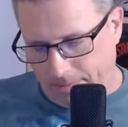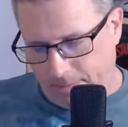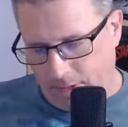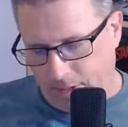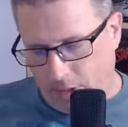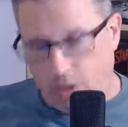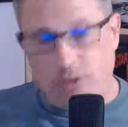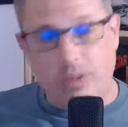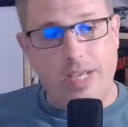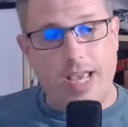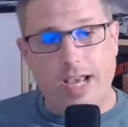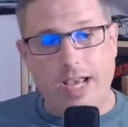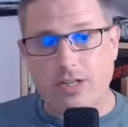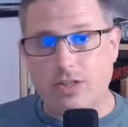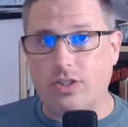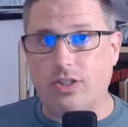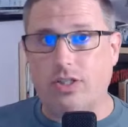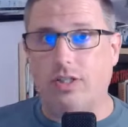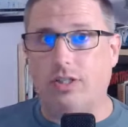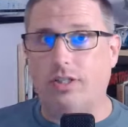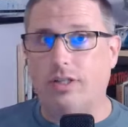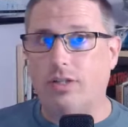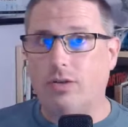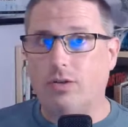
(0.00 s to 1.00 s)
who's
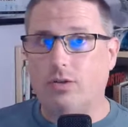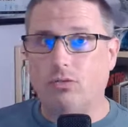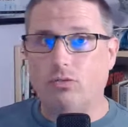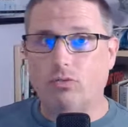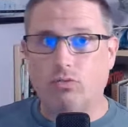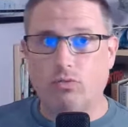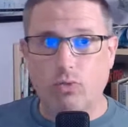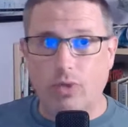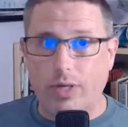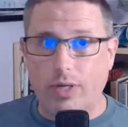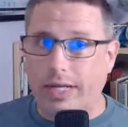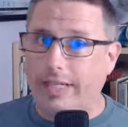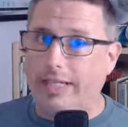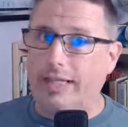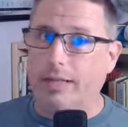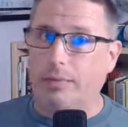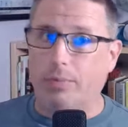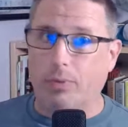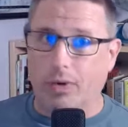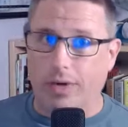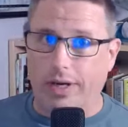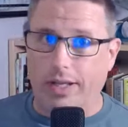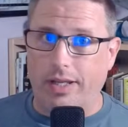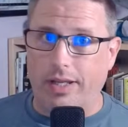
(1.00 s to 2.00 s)
actually
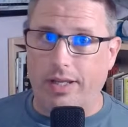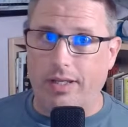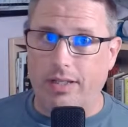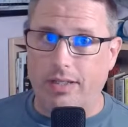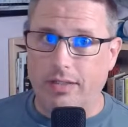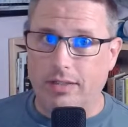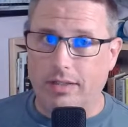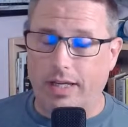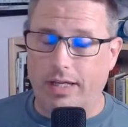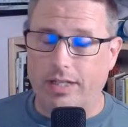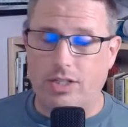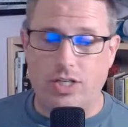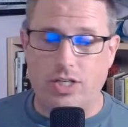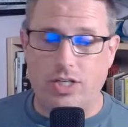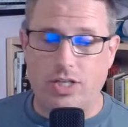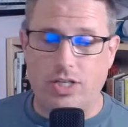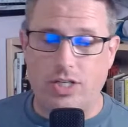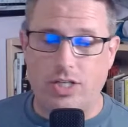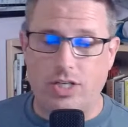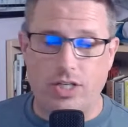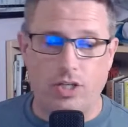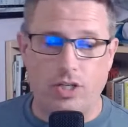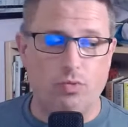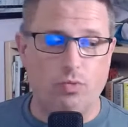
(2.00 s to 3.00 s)
really pretty. Like
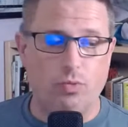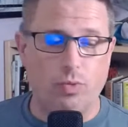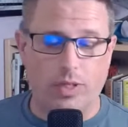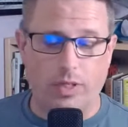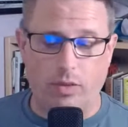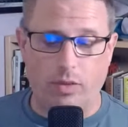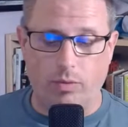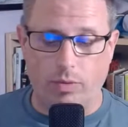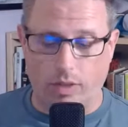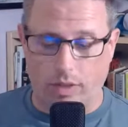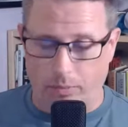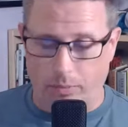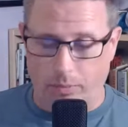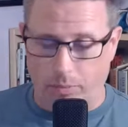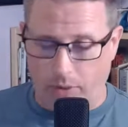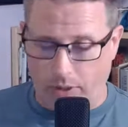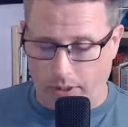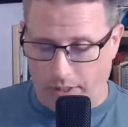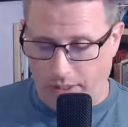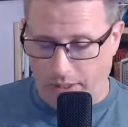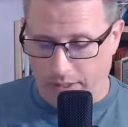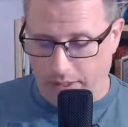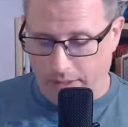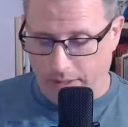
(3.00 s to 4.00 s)
she's really, really
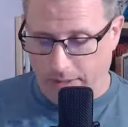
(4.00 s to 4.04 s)
pretty.